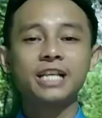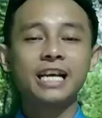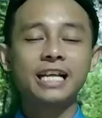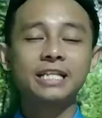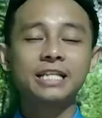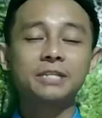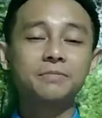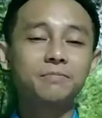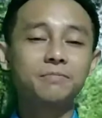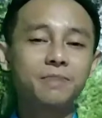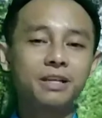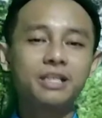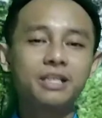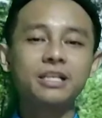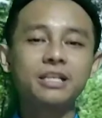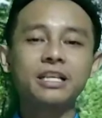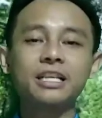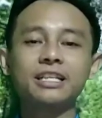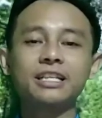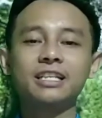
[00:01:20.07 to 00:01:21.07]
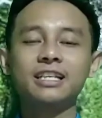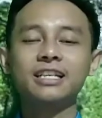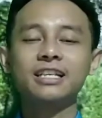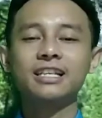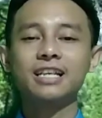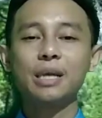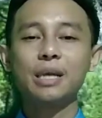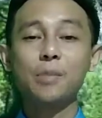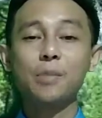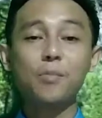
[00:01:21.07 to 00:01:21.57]
at the beginning,
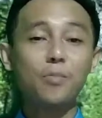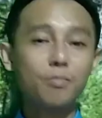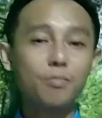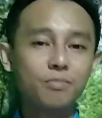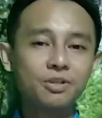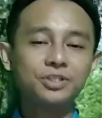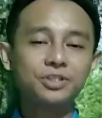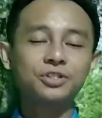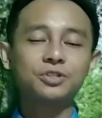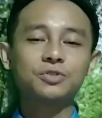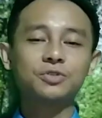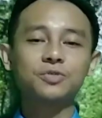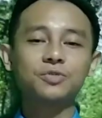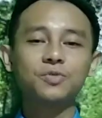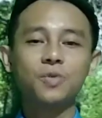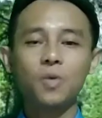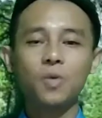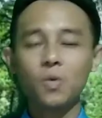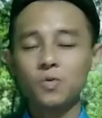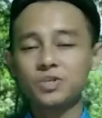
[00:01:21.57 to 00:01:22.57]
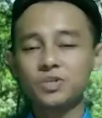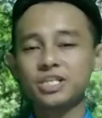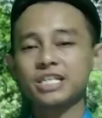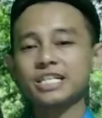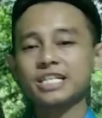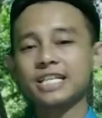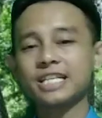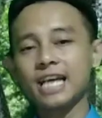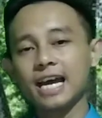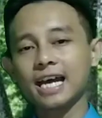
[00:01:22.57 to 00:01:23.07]
middle or the
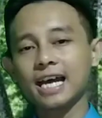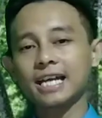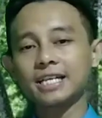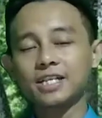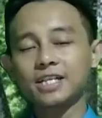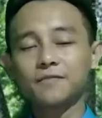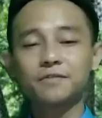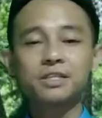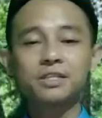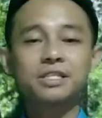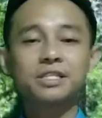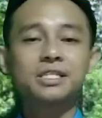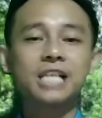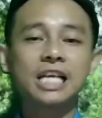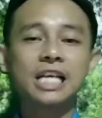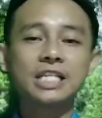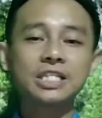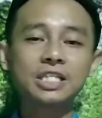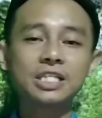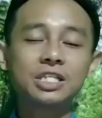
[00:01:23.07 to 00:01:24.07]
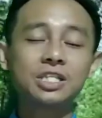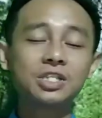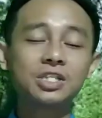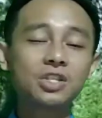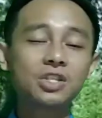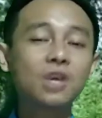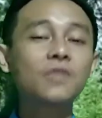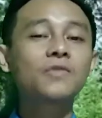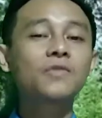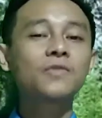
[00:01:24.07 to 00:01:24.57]
end of the sentence
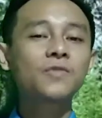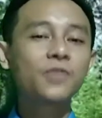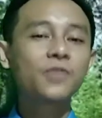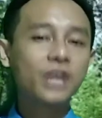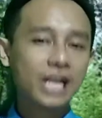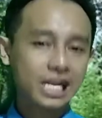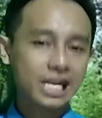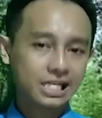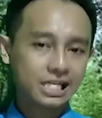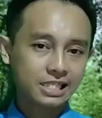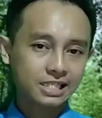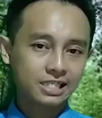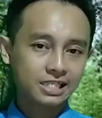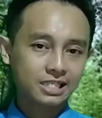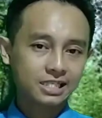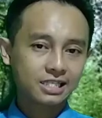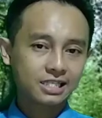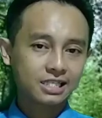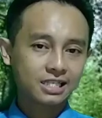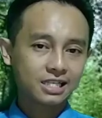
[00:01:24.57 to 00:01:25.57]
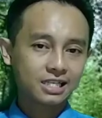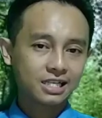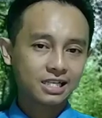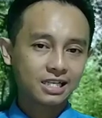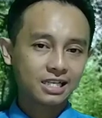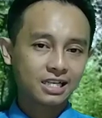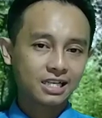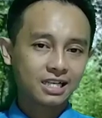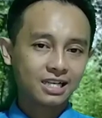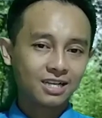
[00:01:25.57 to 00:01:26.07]
or phrase.
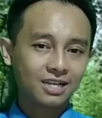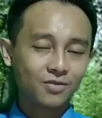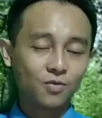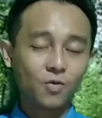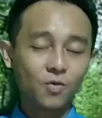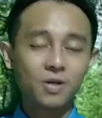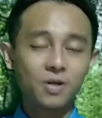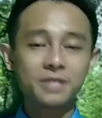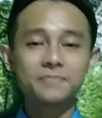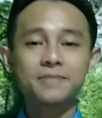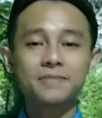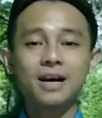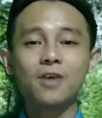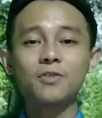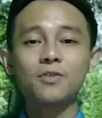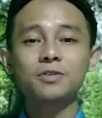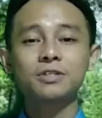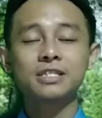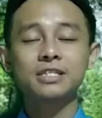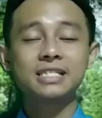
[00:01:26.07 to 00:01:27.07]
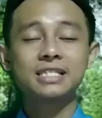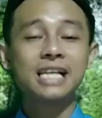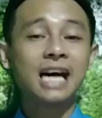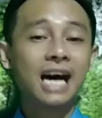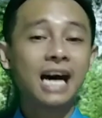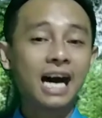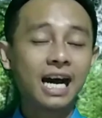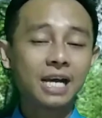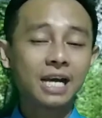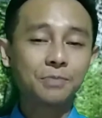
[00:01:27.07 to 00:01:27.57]
What about the
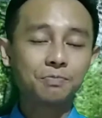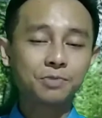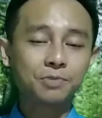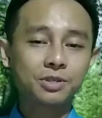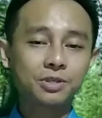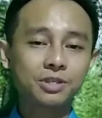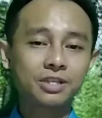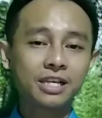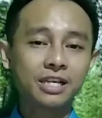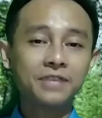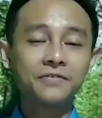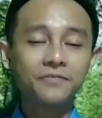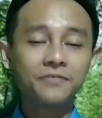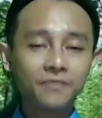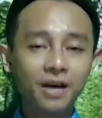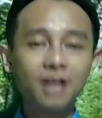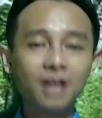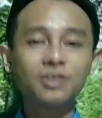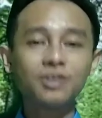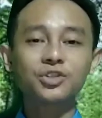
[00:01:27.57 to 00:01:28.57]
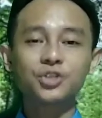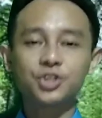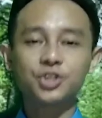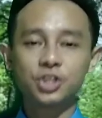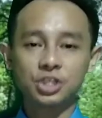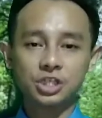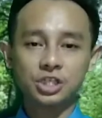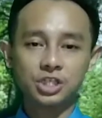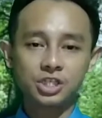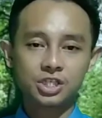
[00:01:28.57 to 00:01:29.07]
types and
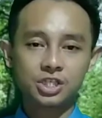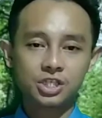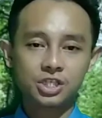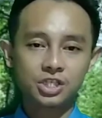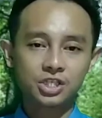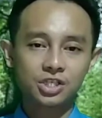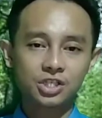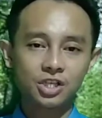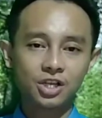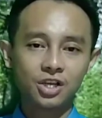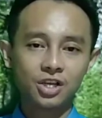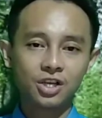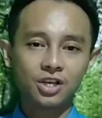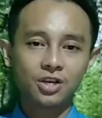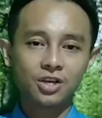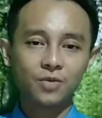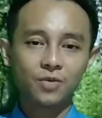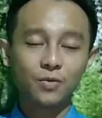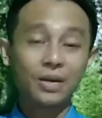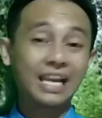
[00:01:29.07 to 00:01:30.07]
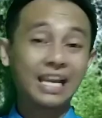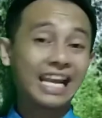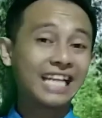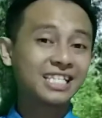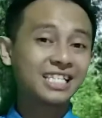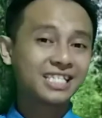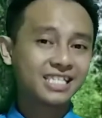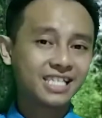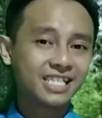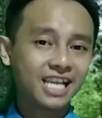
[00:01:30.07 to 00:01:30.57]
functions? Well,
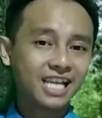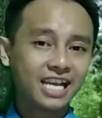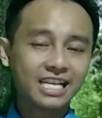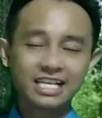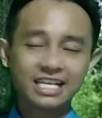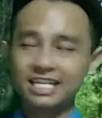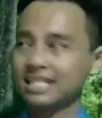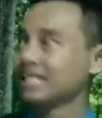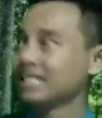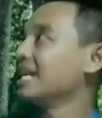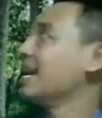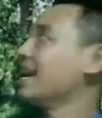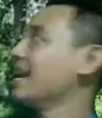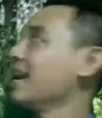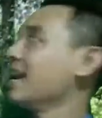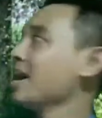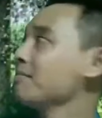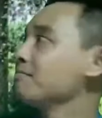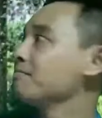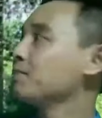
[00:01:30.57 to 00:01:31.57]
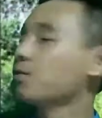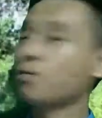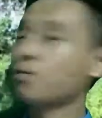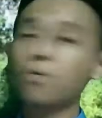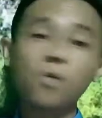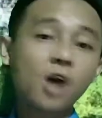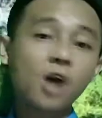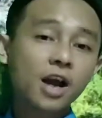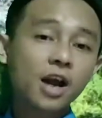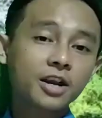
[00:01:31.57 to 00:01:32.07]
let's see. Number
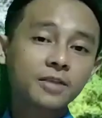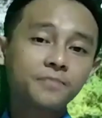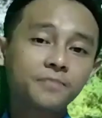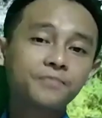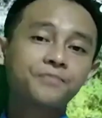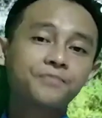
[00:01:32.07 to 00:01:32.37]
1,